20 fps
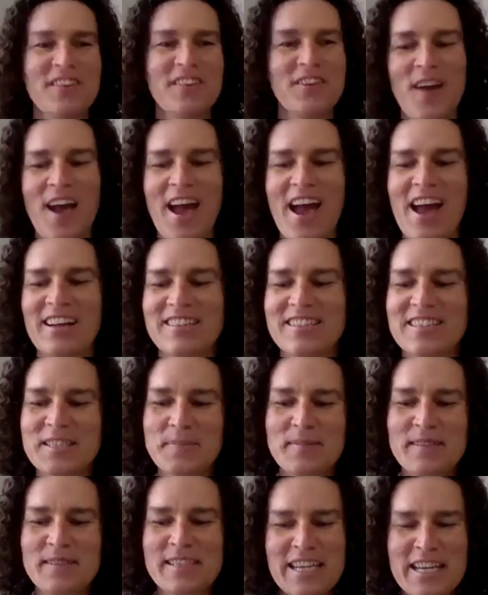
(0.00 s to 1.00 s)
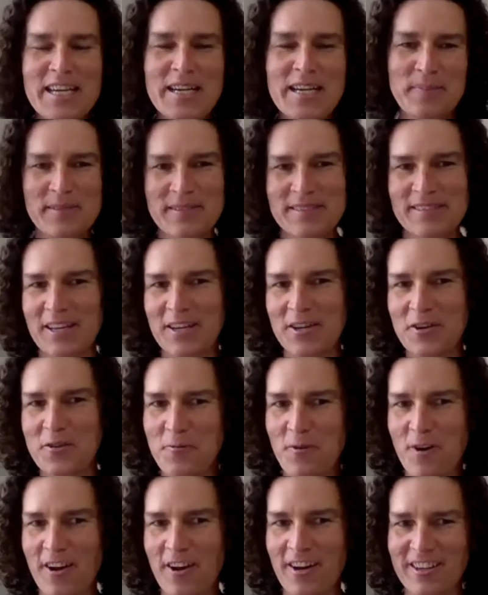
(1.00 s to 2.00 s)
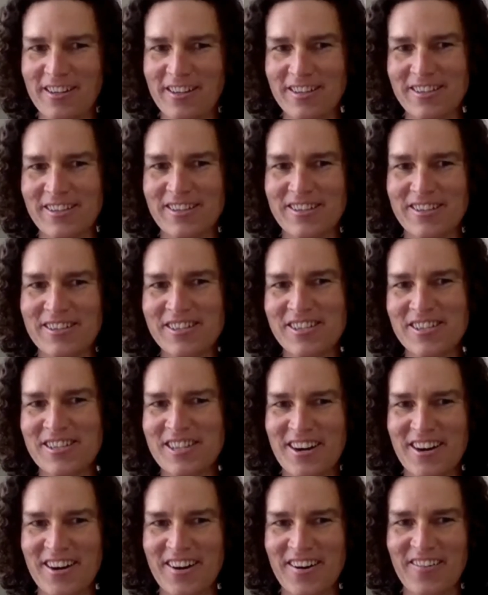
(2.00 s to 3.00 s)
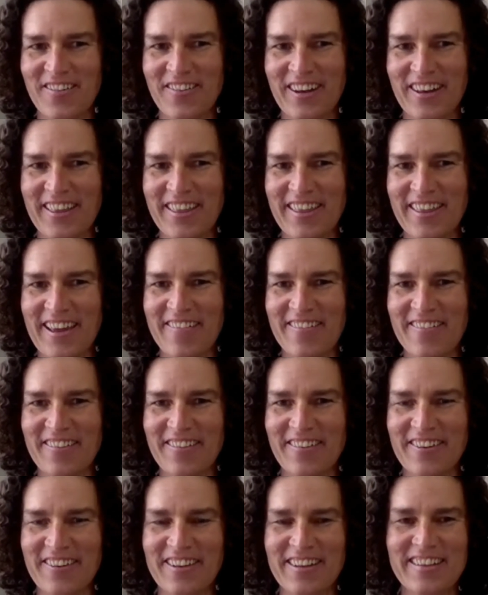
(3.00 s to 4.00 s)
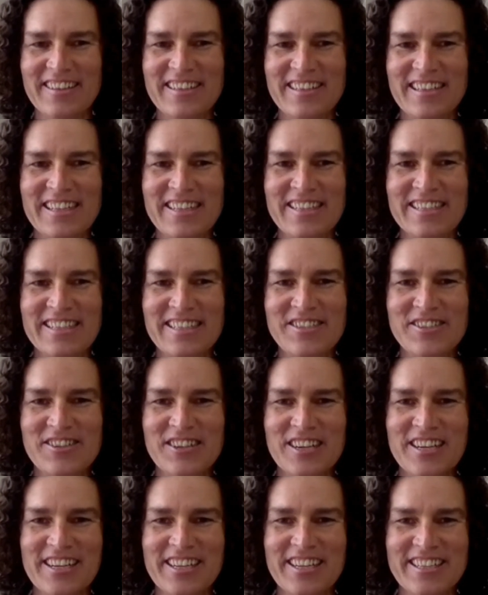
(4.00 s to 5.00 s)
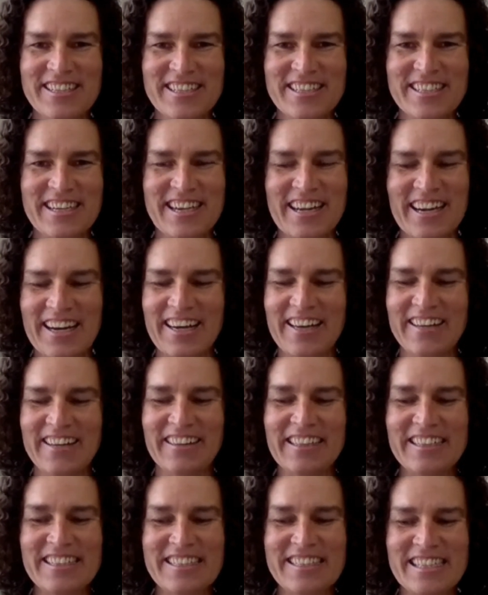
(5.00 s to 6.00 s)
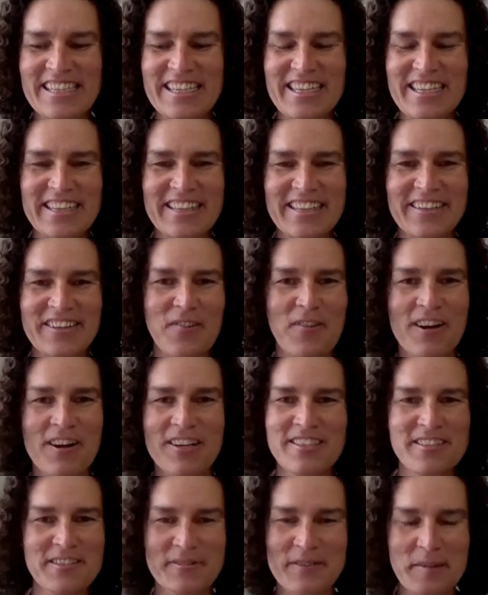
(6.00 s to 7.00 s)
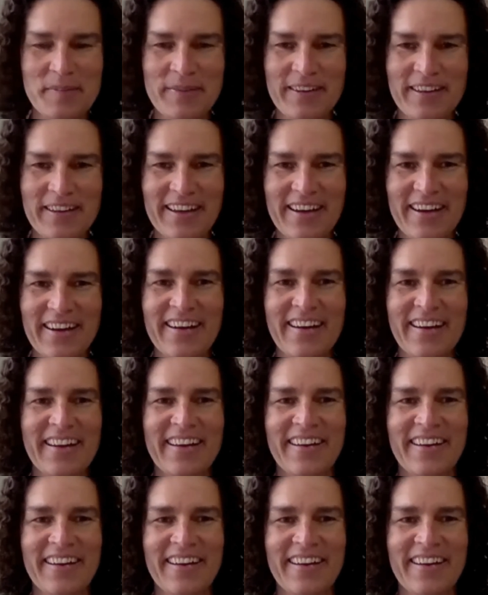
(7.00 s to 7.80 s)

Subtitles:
that you had some tips that you wanted to share with everyone that is joining us today and listening in or watching the replay.